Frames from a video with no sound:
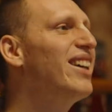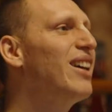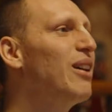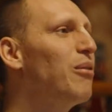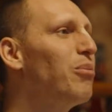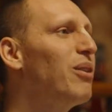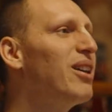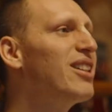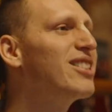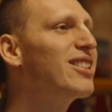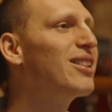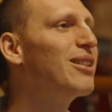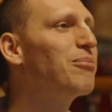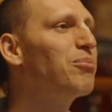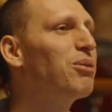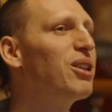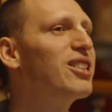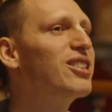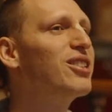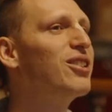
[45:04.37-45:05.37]
but
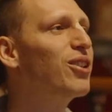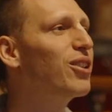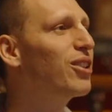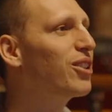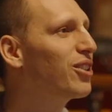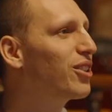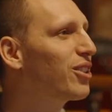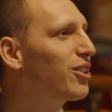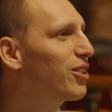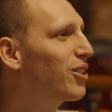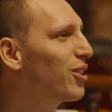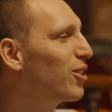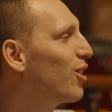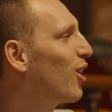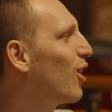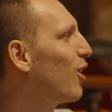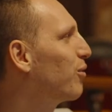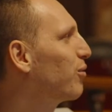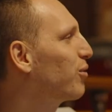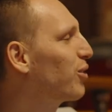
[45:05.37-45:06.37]
it's your
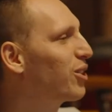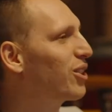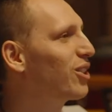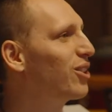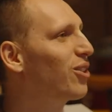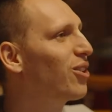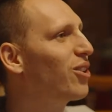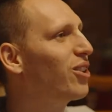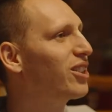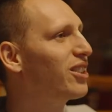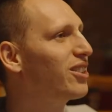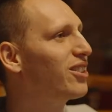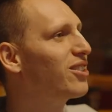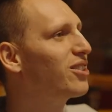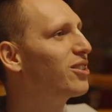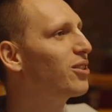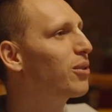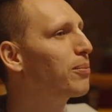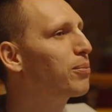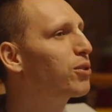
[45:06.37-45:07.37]
love for the Lord, you know,
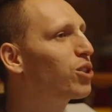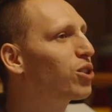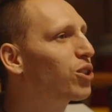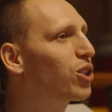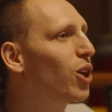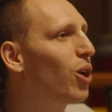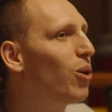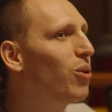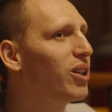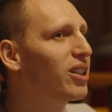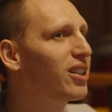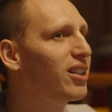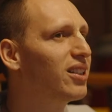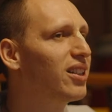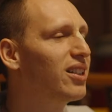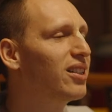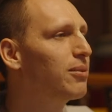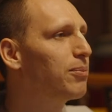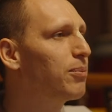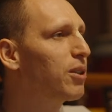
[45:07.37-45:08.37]
you show it, and
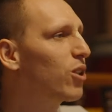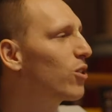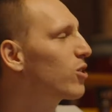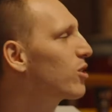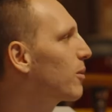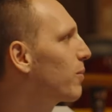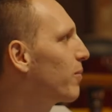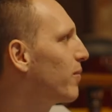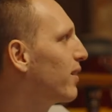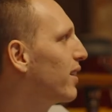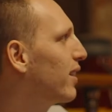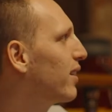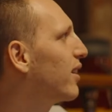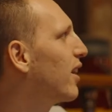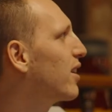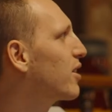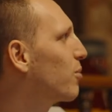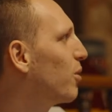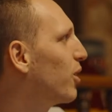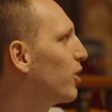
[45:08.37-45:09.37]
then, because
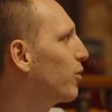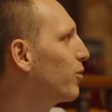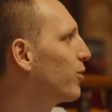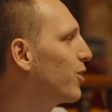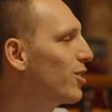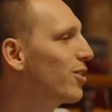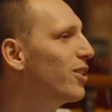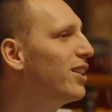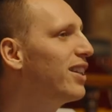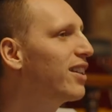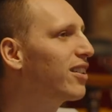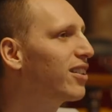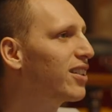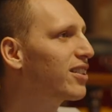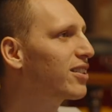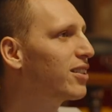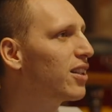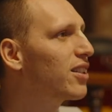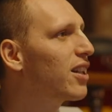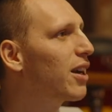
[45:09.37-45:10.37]
that's one of the unique things,
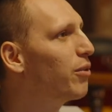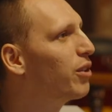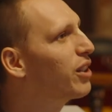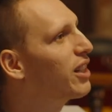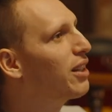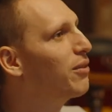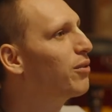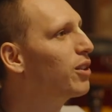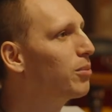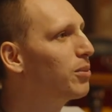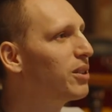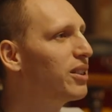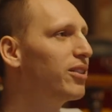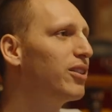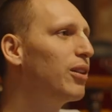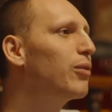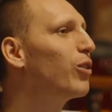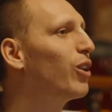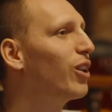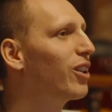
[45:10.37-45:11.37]
that every day will be
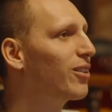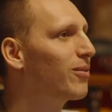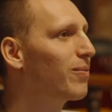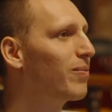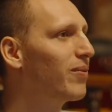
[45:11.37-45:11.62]
different.